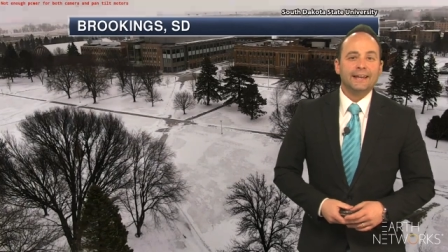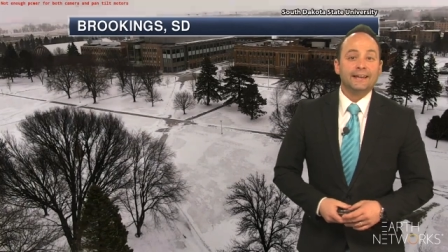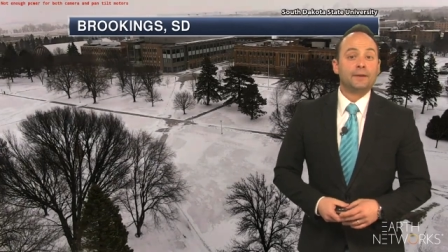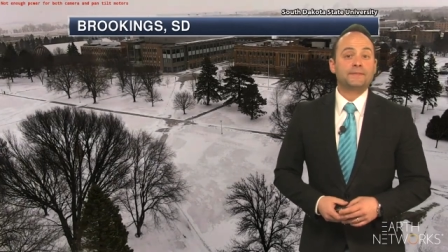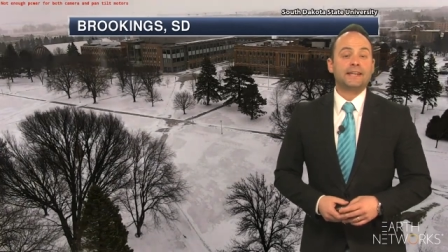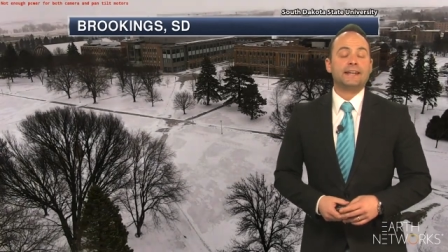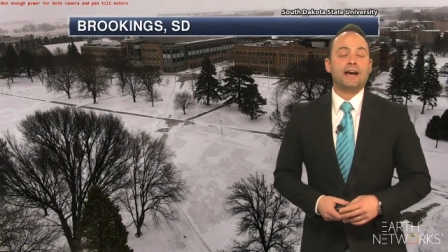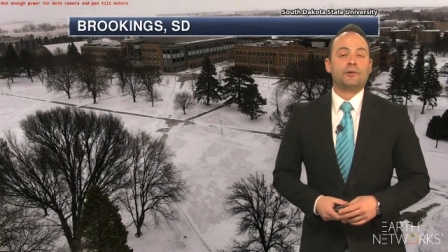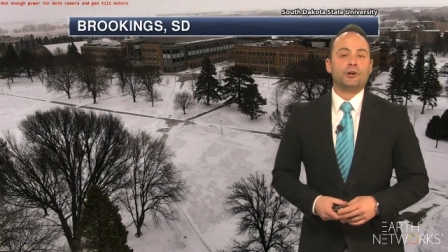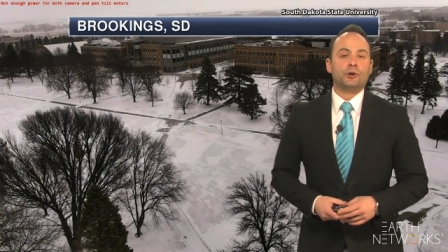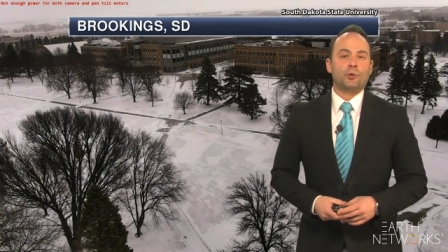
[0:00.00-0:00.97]
An update
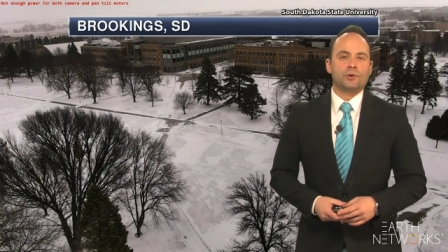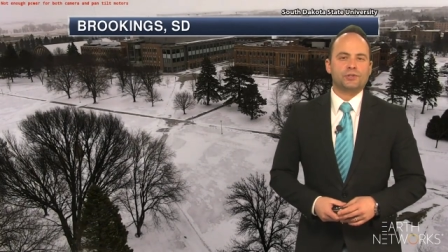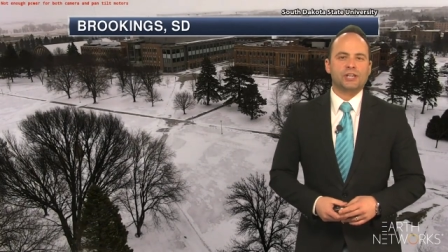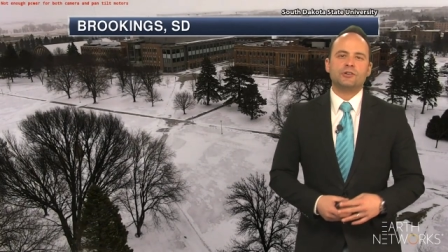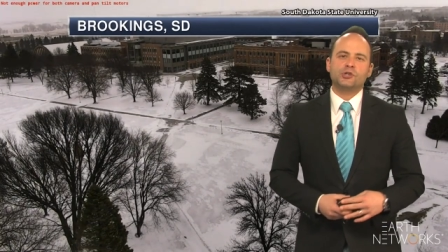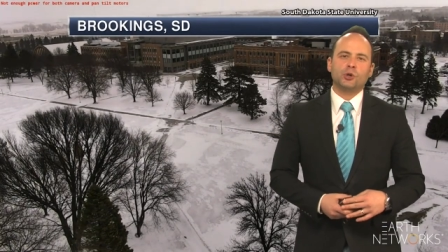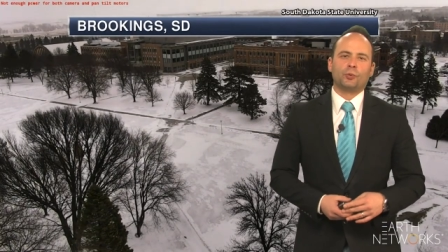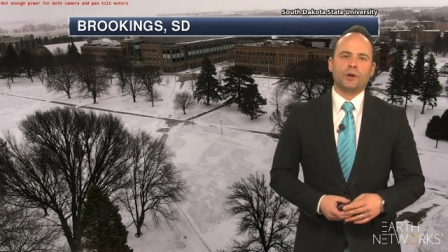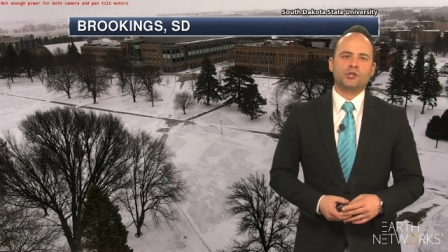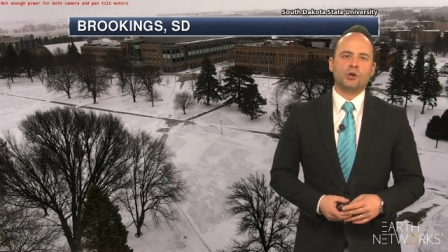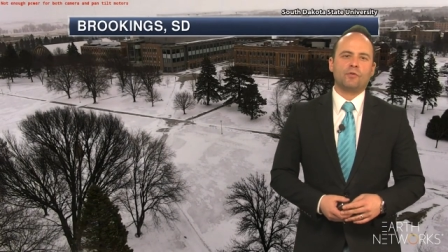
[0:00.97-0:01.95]
now on your north central
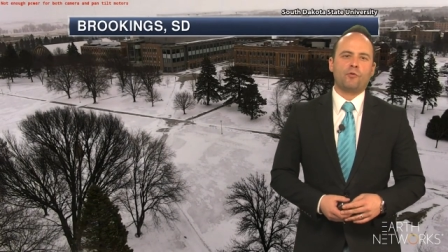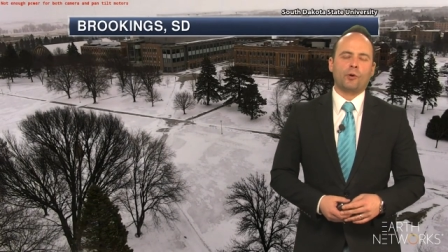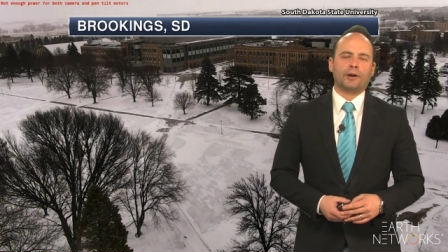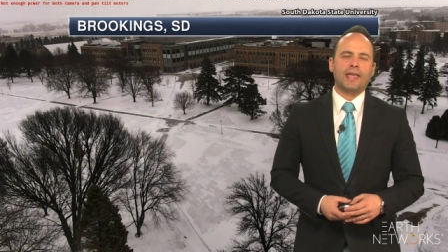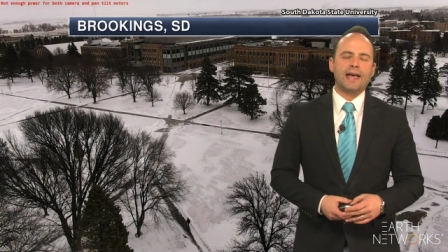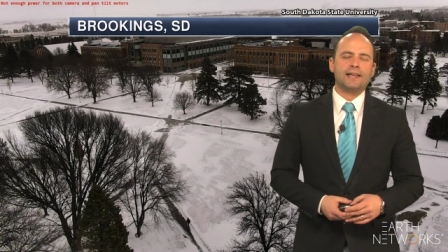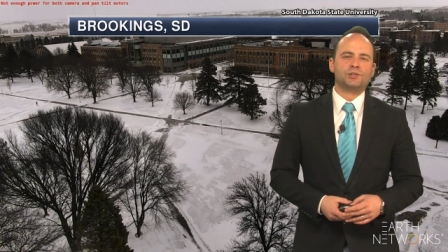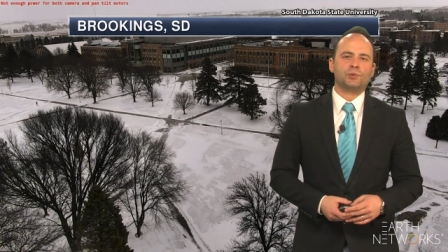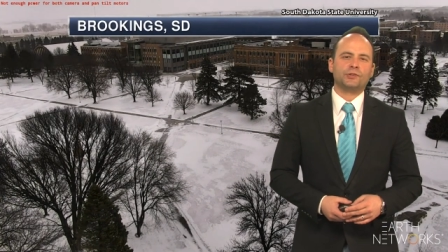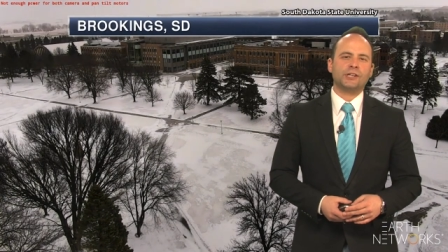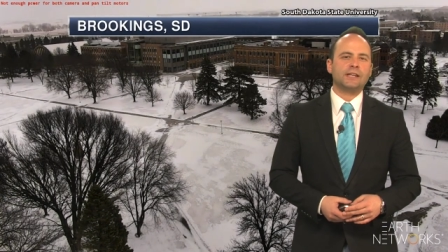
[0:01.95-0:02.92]
regional
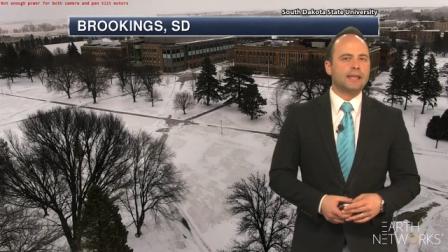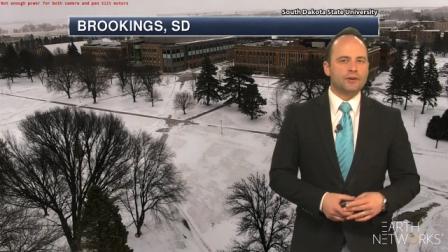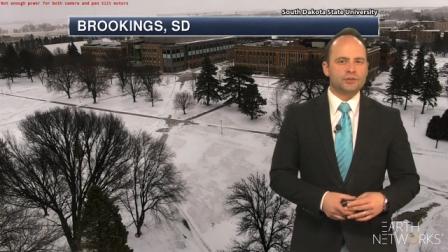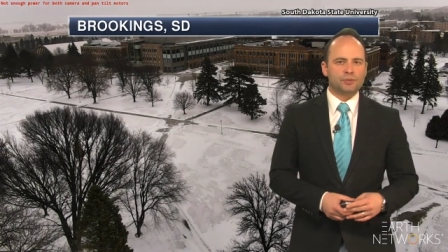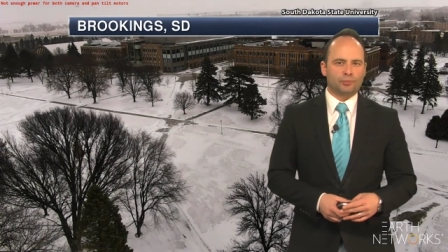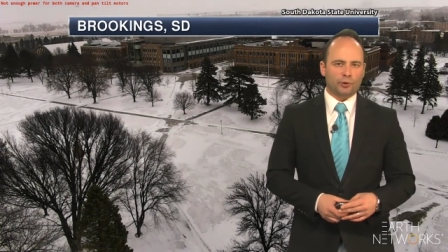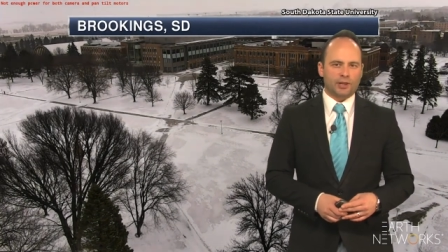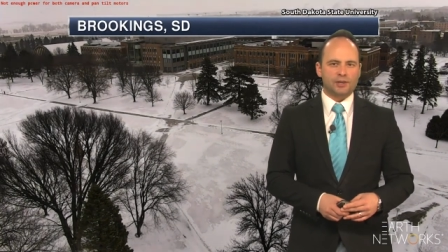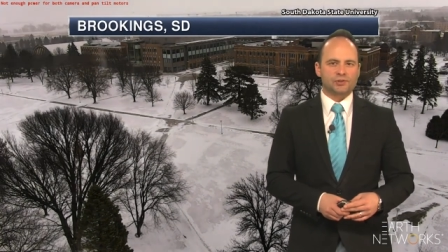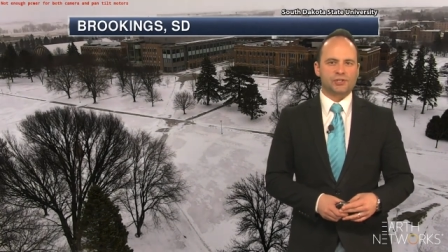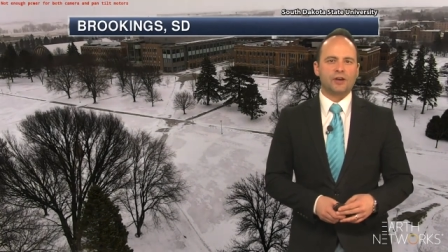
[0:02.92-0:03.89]
forecast. We'll take you out to
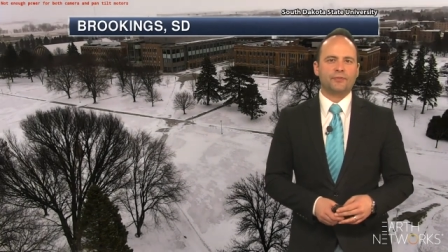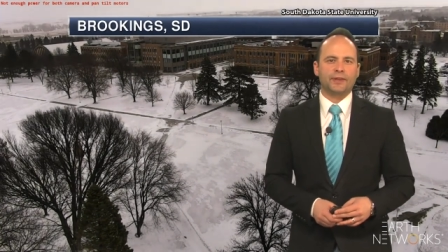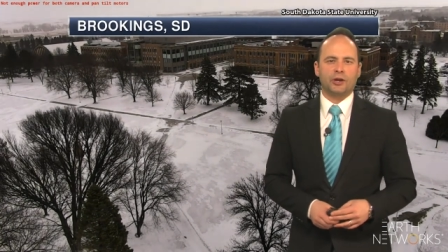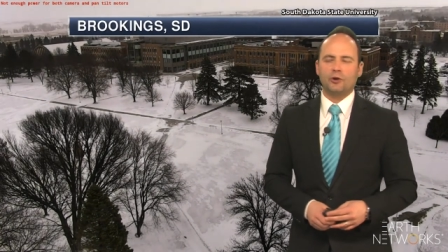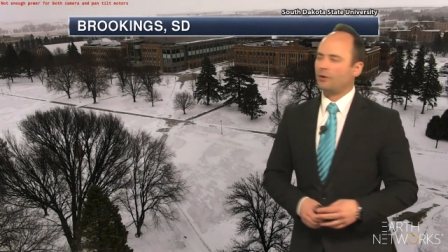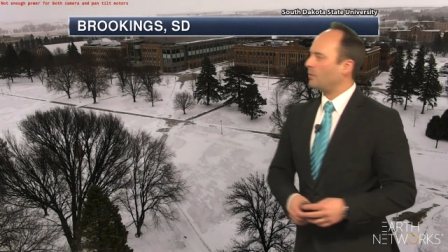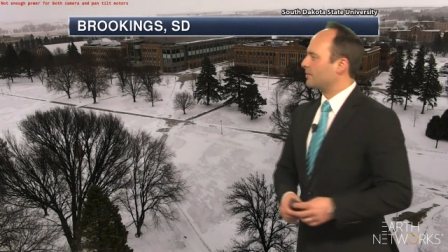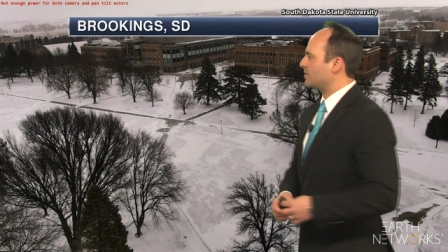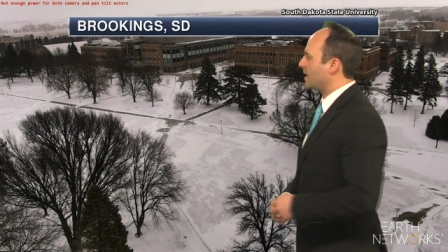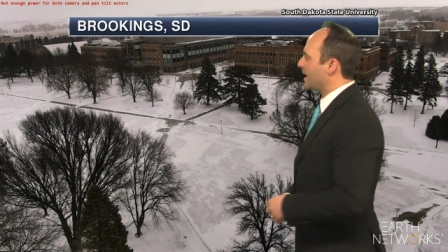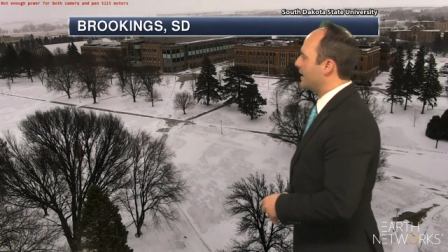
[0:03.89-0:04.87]
Brookings, South Dakota
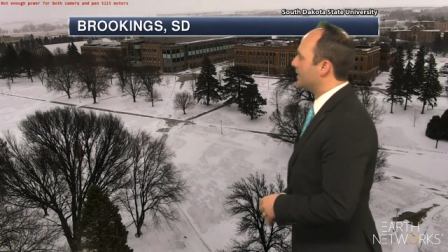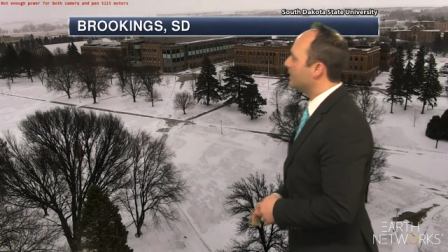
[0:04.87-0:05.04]
once again.